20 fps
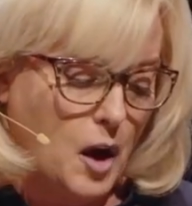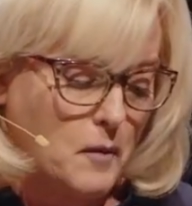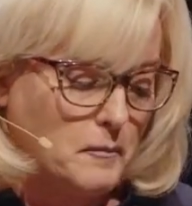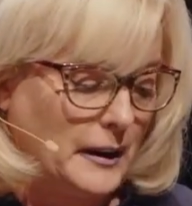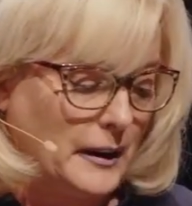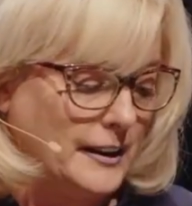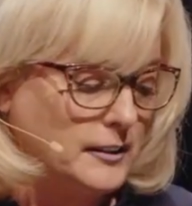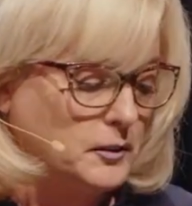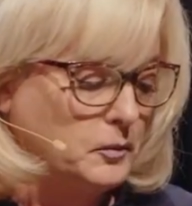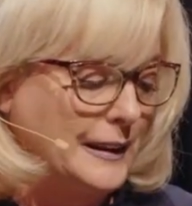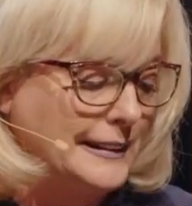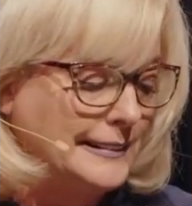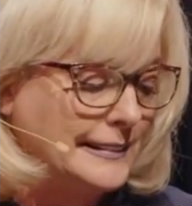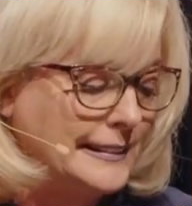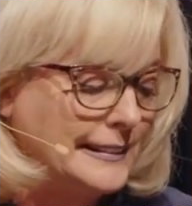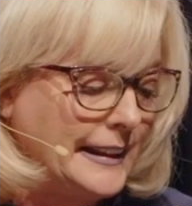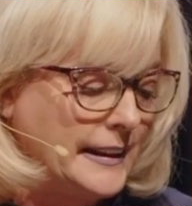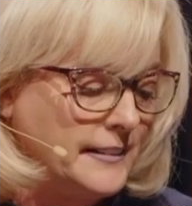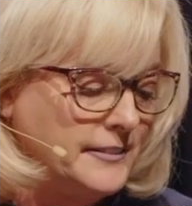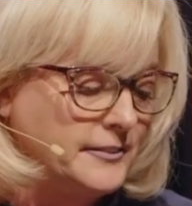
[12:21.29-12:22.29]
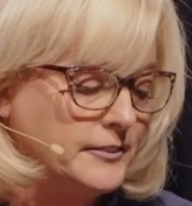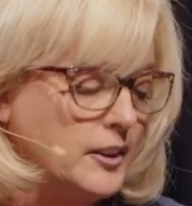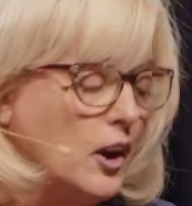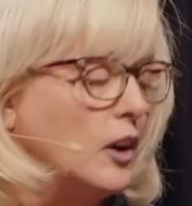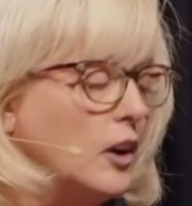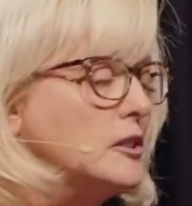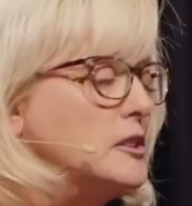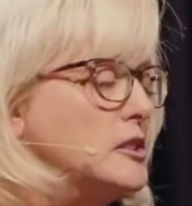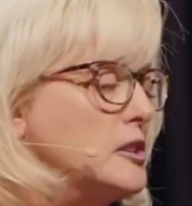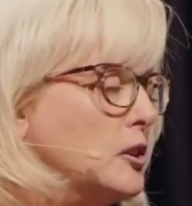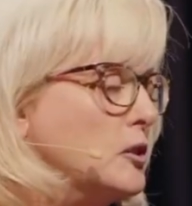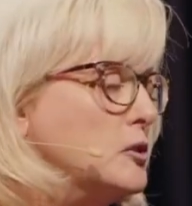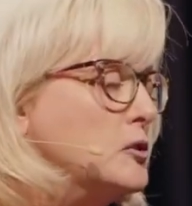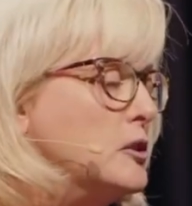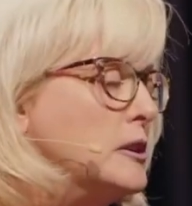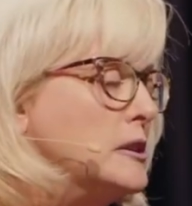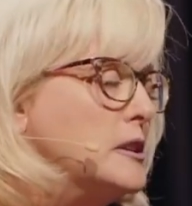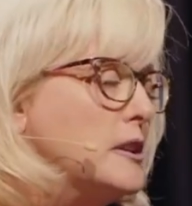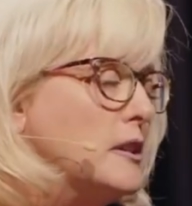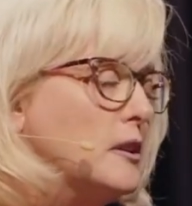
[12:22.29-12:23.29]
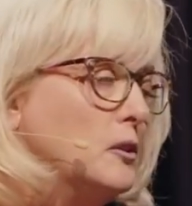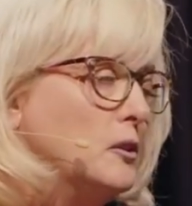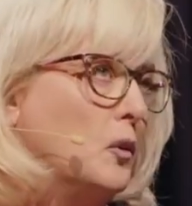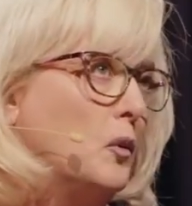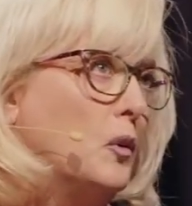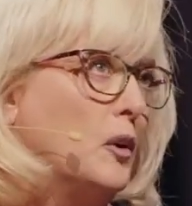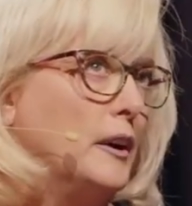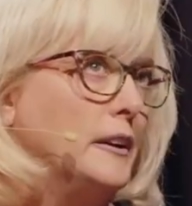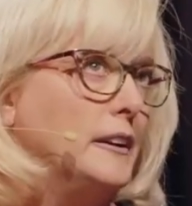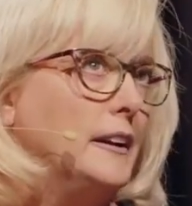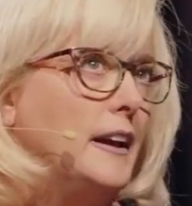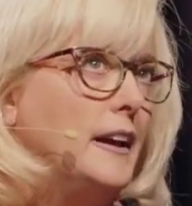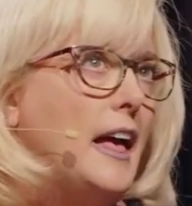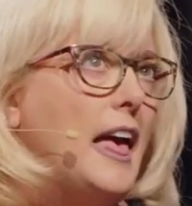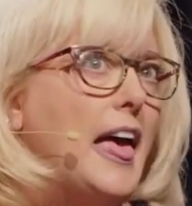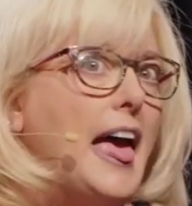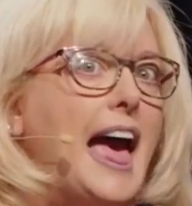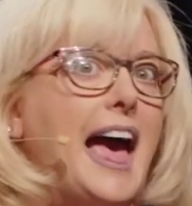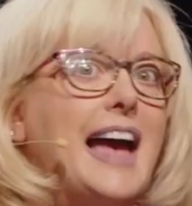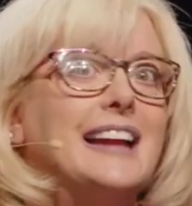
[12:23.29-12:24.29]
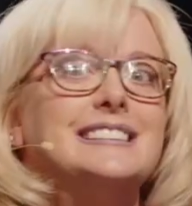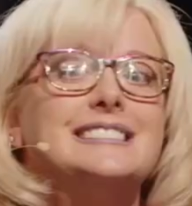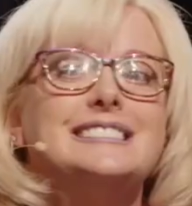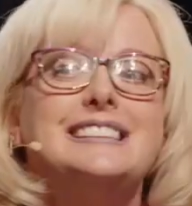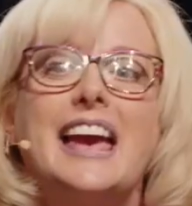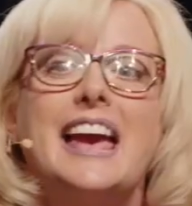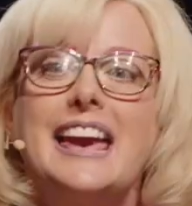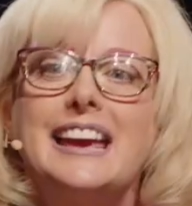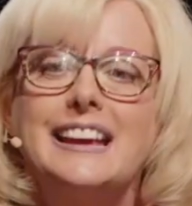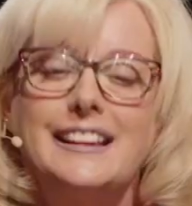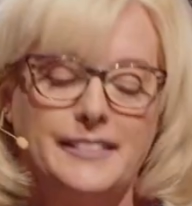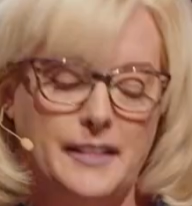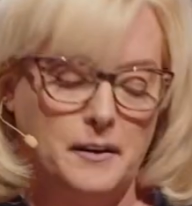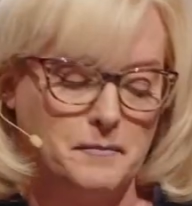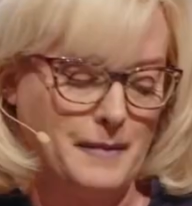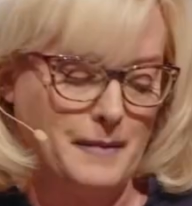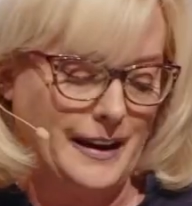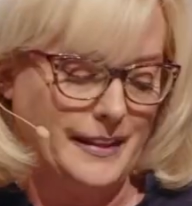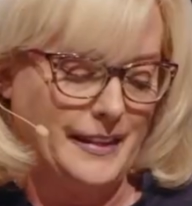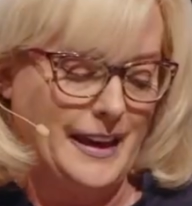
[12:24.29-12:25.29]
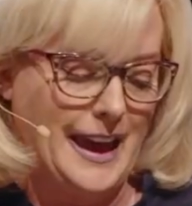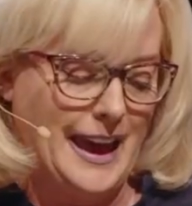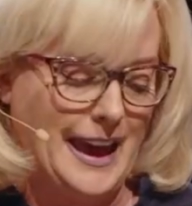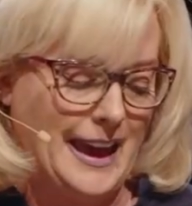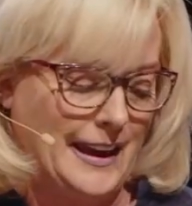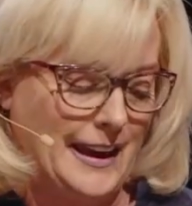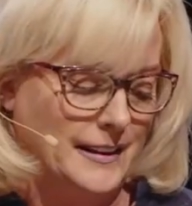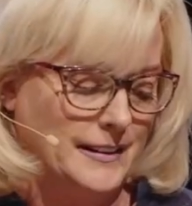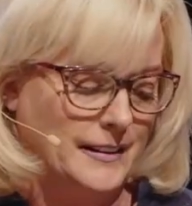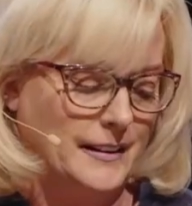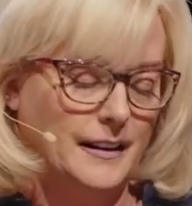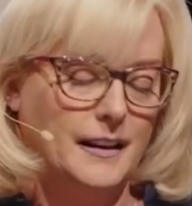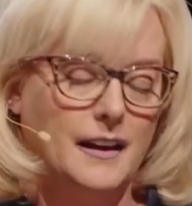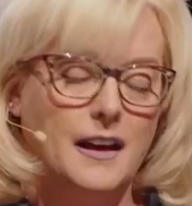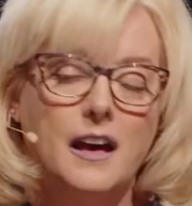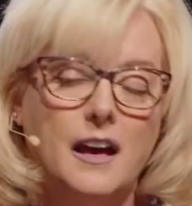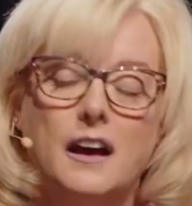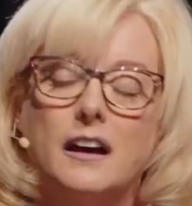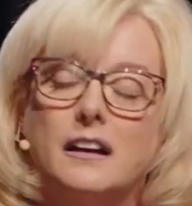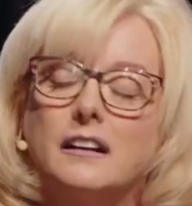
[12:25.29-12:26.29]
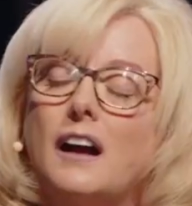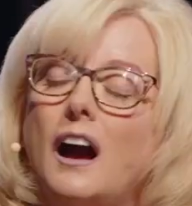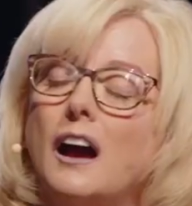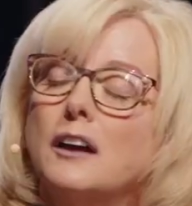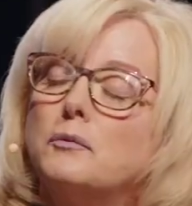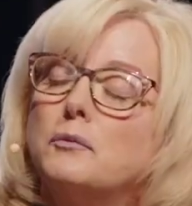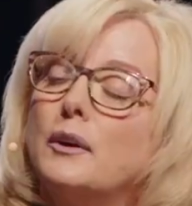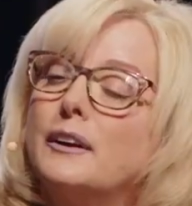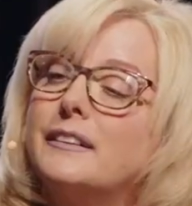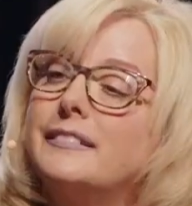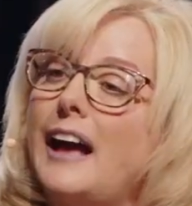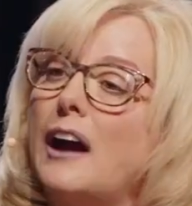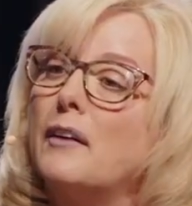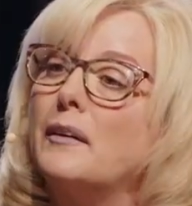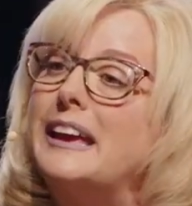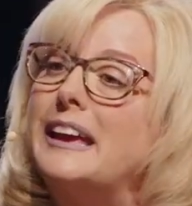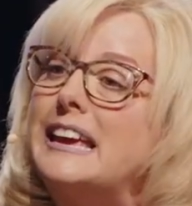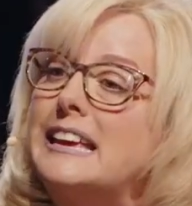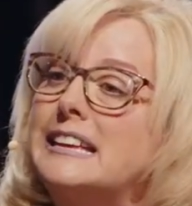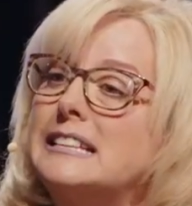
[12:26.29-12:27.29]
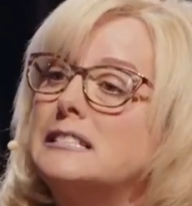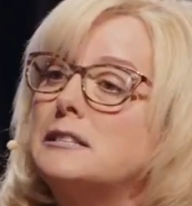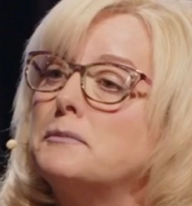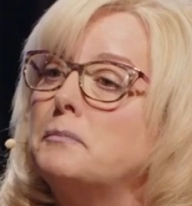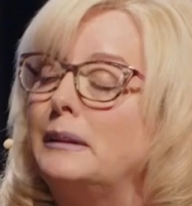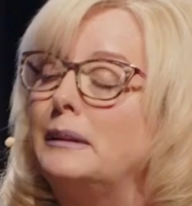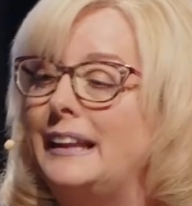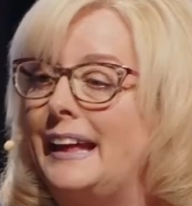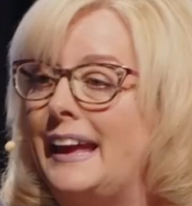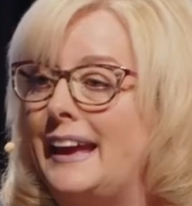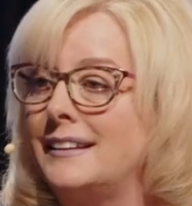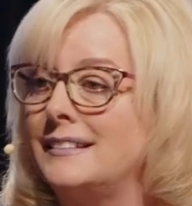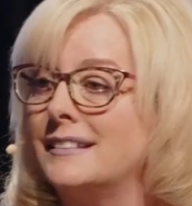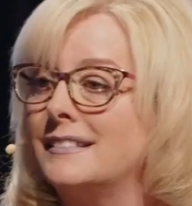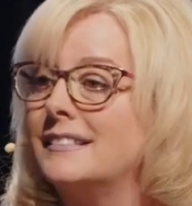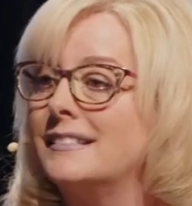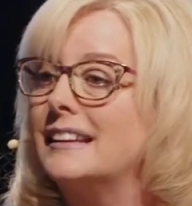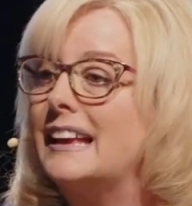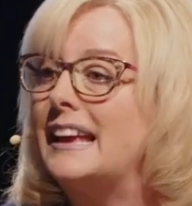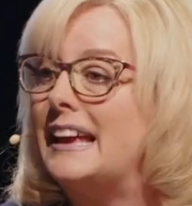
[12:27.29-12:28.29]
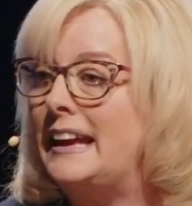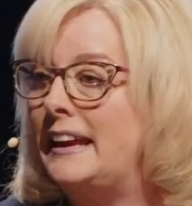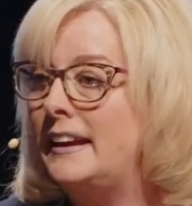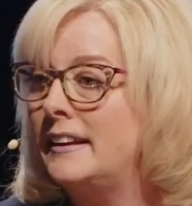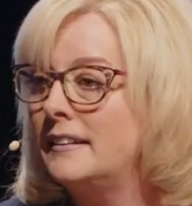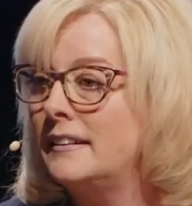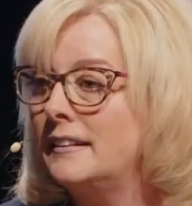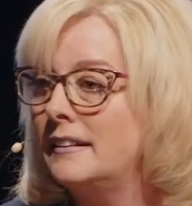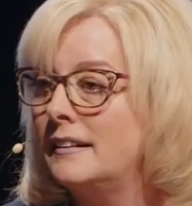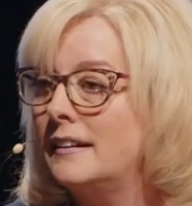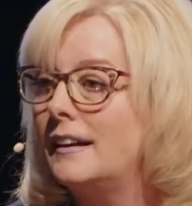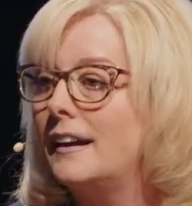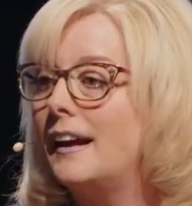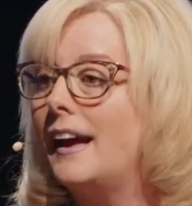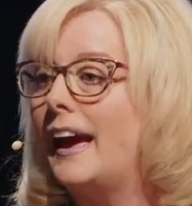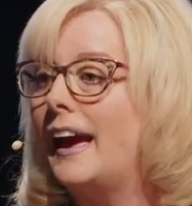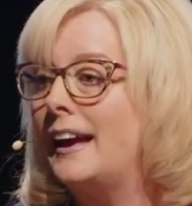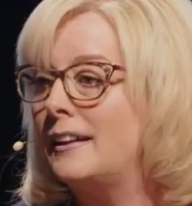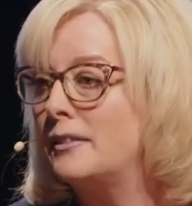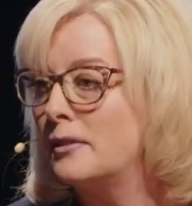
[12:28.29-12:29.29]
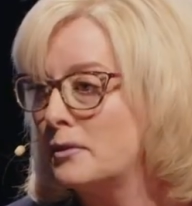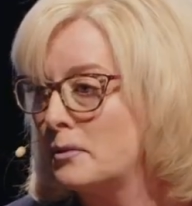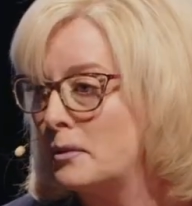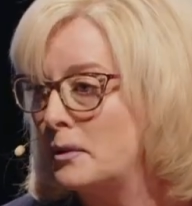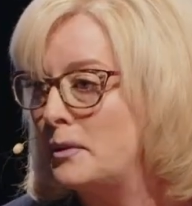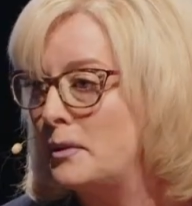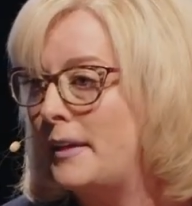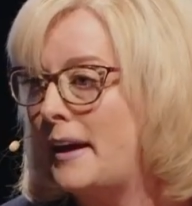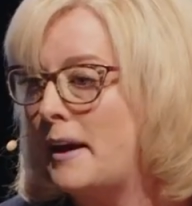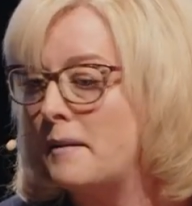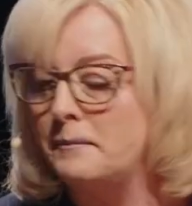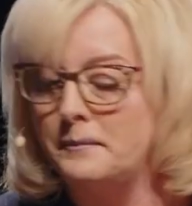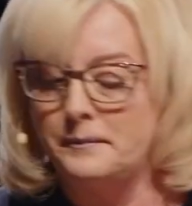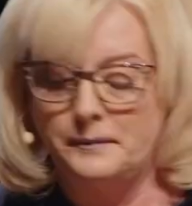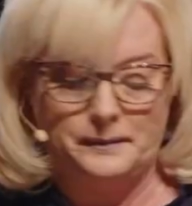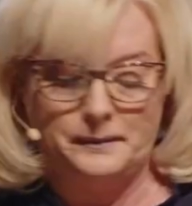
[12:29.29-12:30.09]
But as we lift our children to the Lord and take them by the hand, God works out His plans in and through them.